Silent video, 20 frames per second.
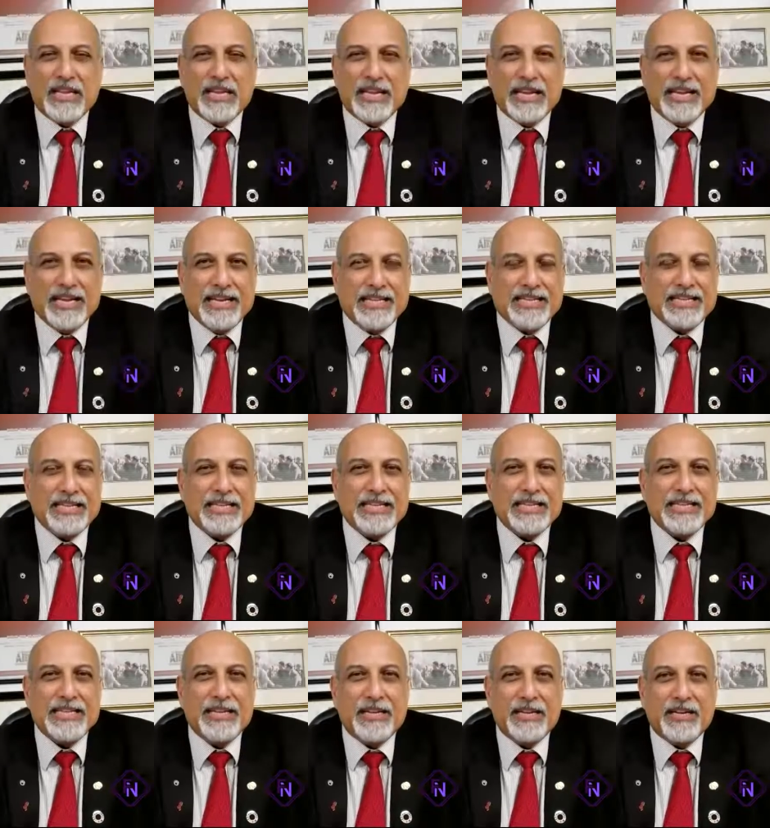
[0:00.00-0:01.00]
right. And I
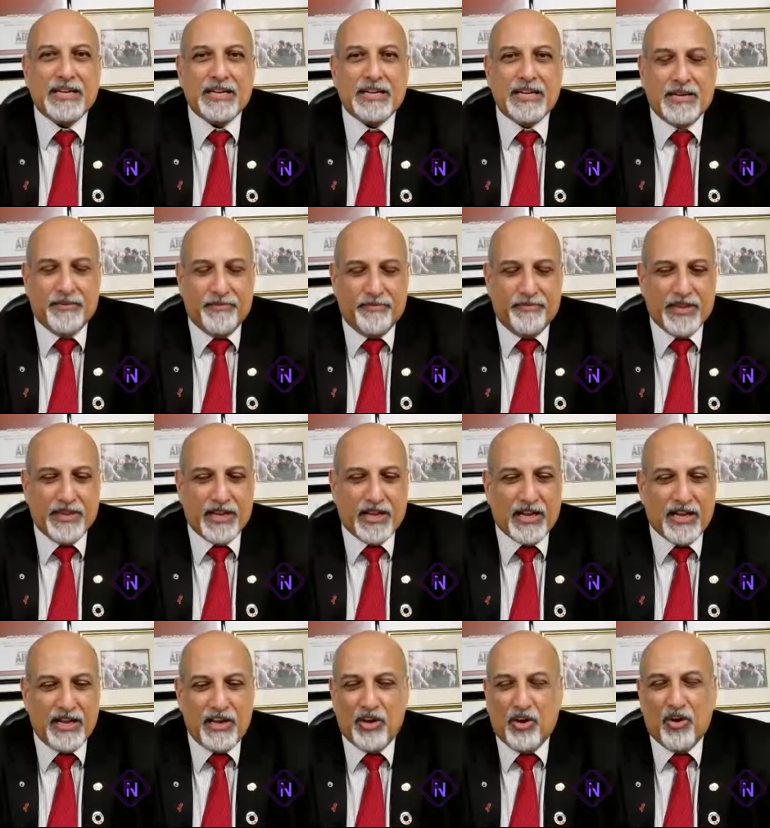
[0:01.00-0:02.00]
think,
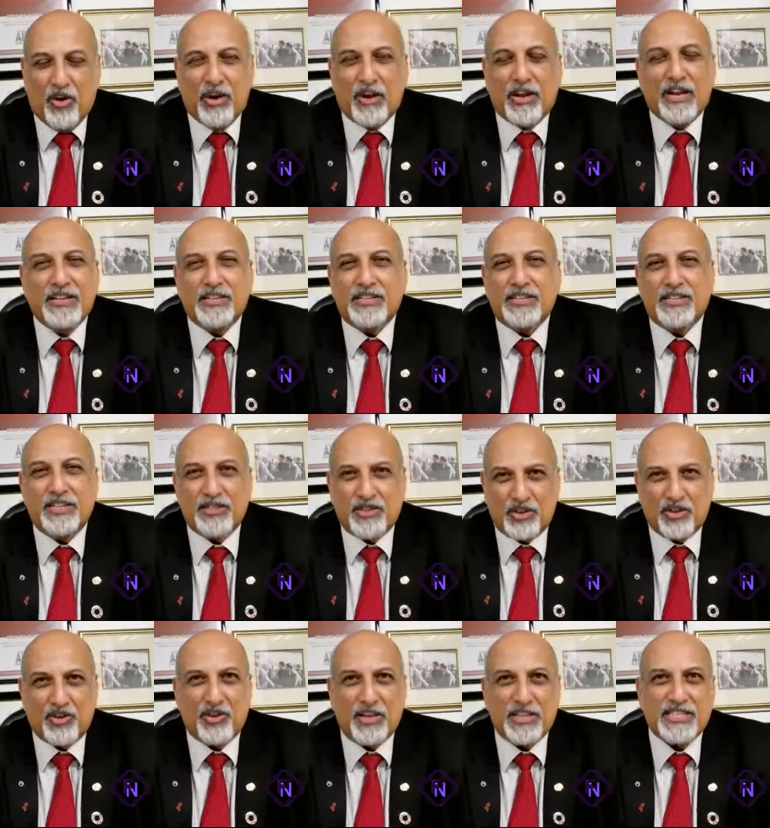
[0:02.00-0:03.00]
countries
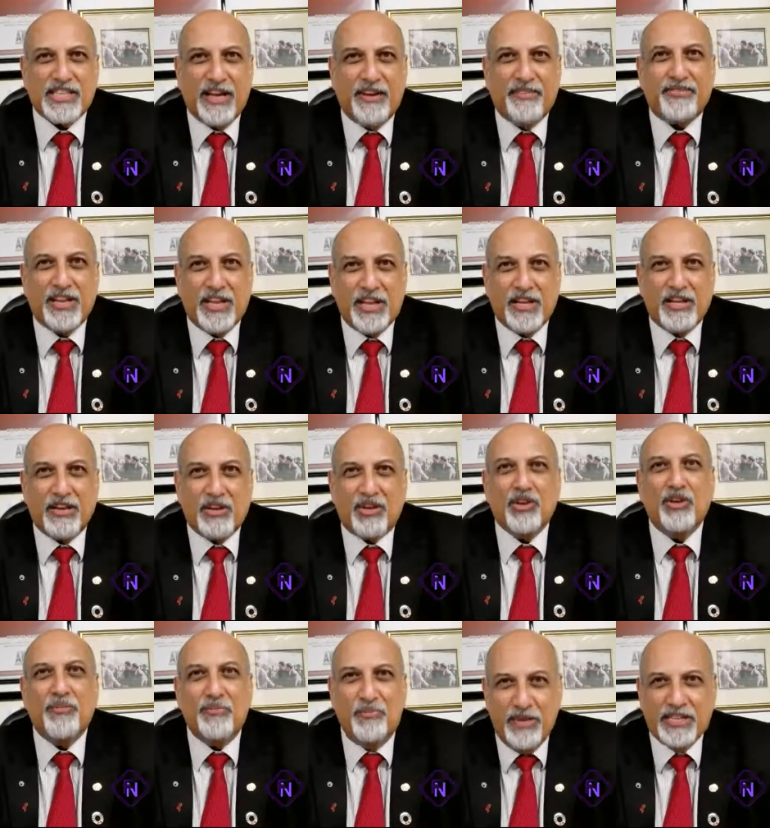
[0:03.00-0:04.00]
across Africa
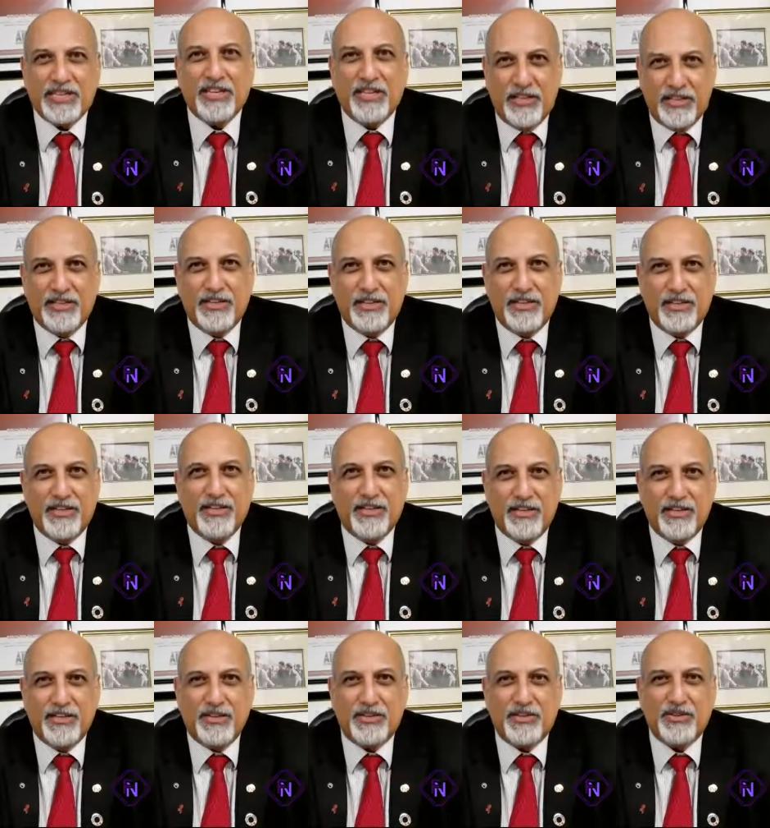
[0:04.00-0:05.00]
committed
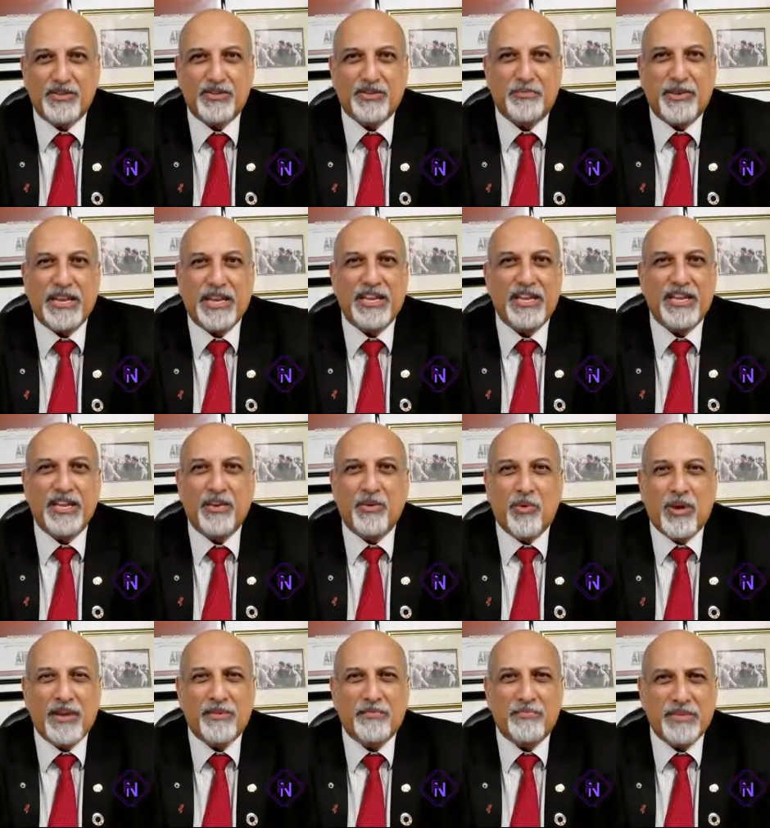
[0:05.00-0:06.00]
to spending
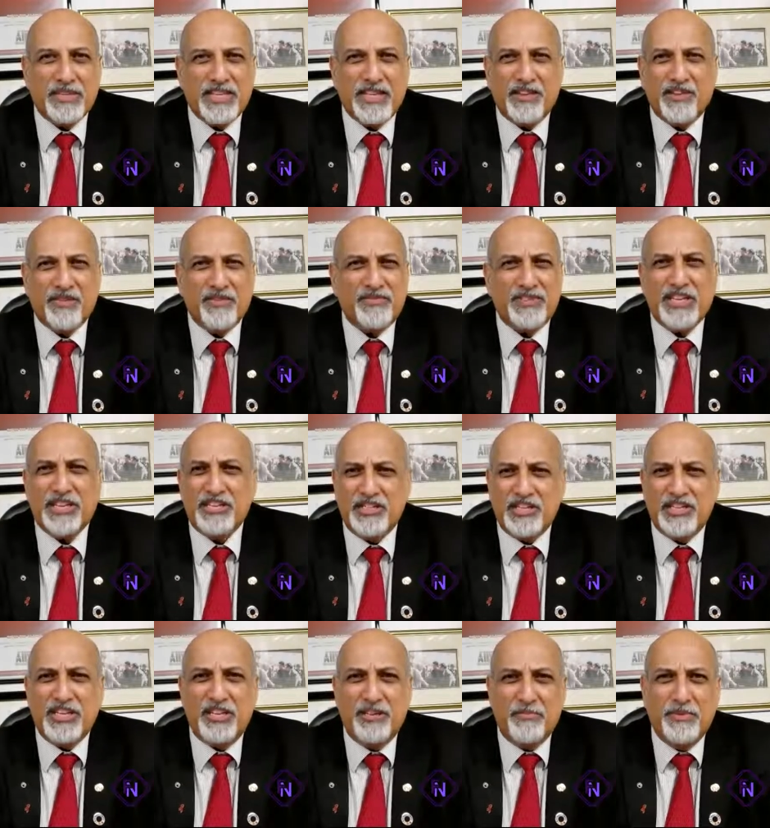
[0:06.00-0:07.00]
1% of their
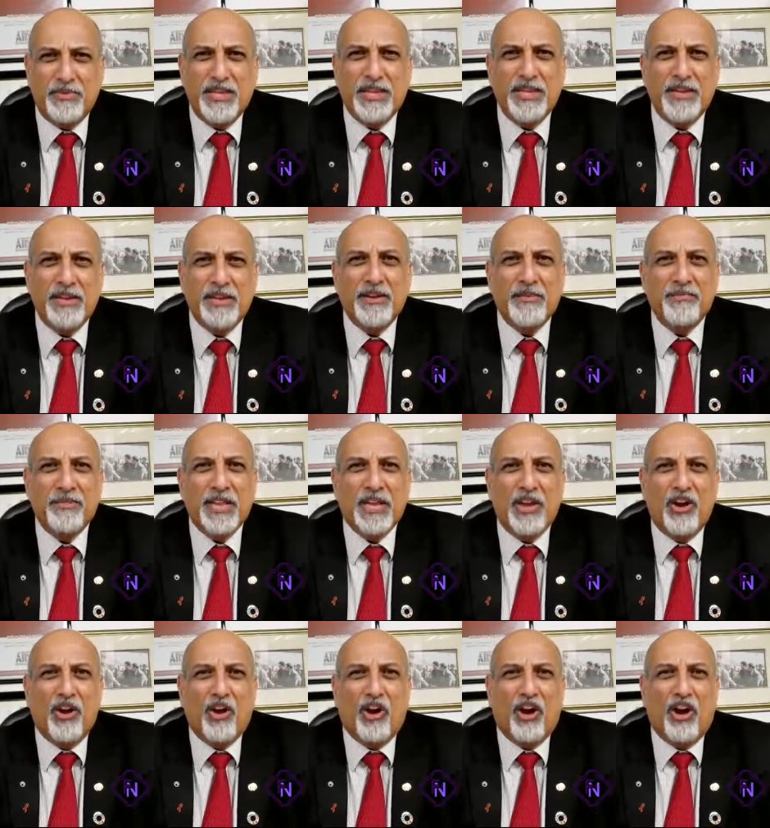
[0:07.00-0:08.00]
GDP
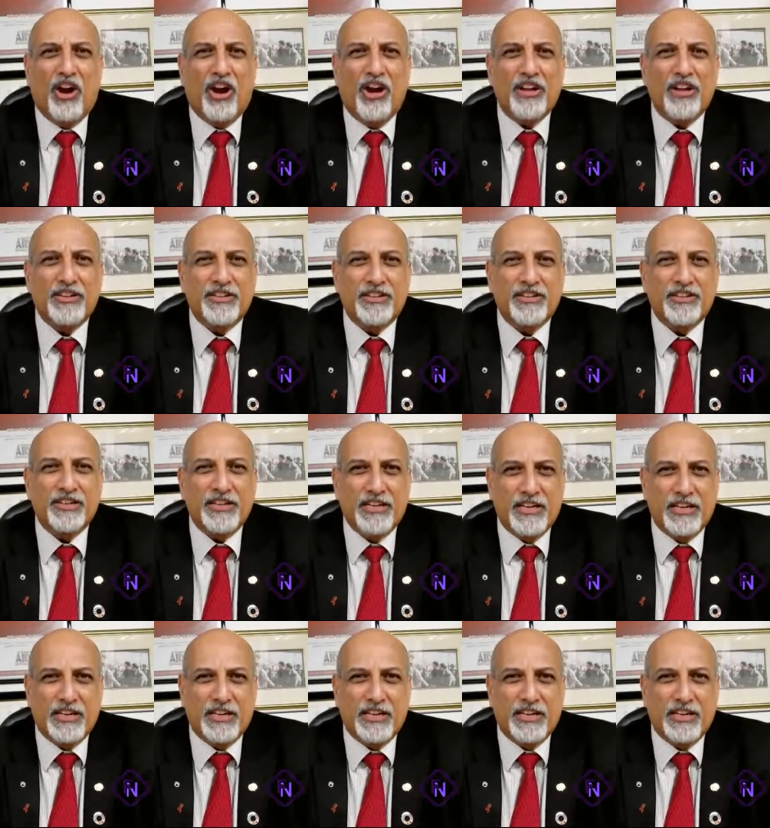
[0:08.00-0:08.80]
on